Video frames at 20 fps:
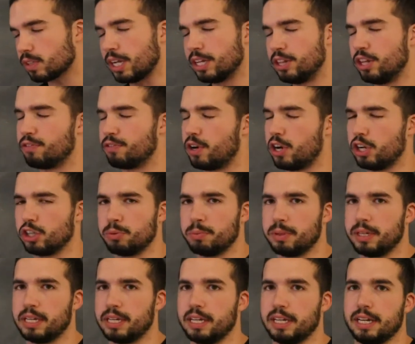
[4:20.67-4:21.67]
and the volume
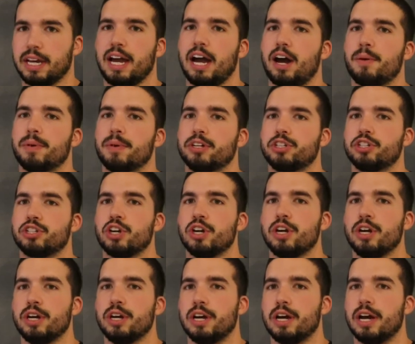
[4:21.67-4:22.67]
being how
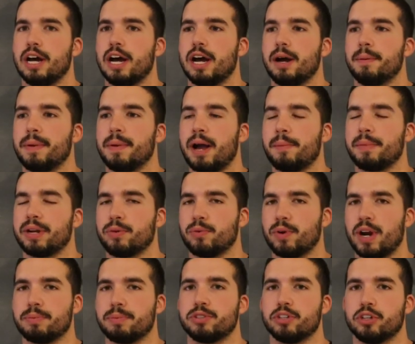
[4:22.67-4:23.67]
many
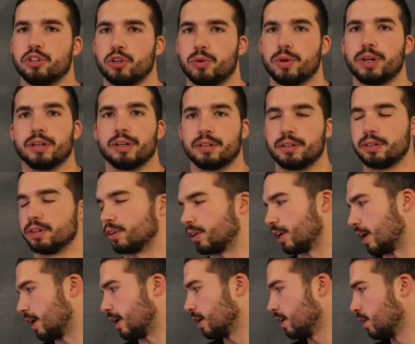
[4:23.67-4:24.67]
reps they're doing,
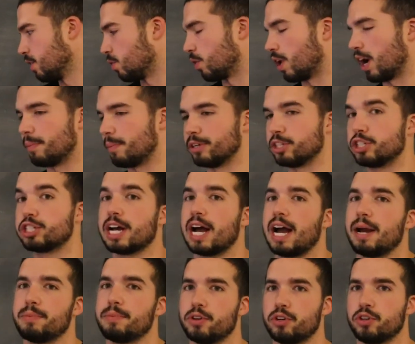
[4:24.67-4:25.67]
okay, or how much
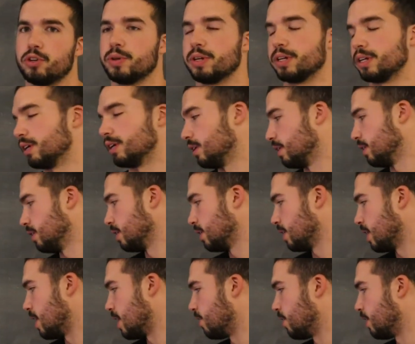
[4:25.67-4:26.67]
time they're doing.
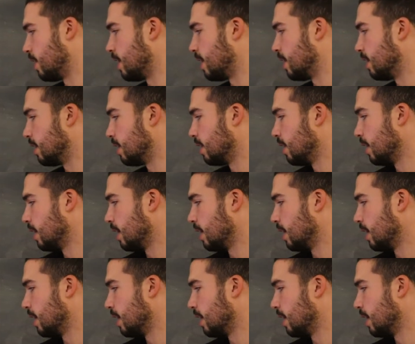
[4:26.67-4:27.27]
And then